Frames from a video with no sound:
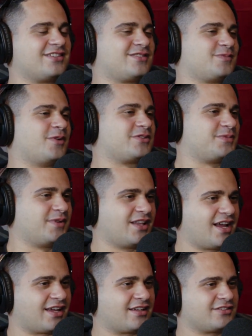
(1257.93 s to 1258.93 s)
supposed to be
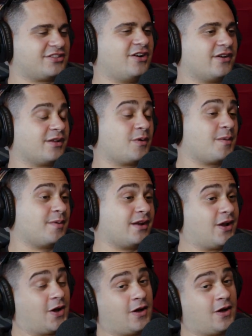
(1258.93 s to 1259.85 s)
like showing that women